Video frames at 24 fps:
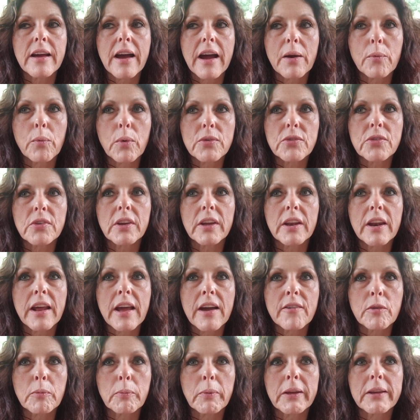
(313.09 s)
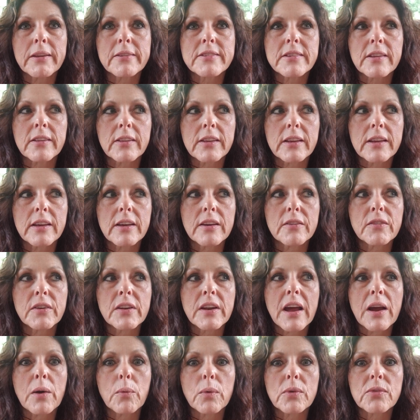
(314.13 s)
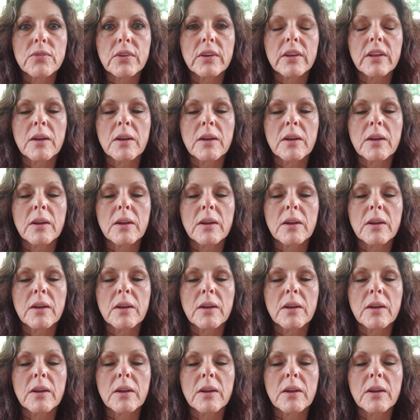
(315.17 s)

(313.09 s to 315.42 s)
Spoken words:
I wasn't going to have a place to live and I wasn't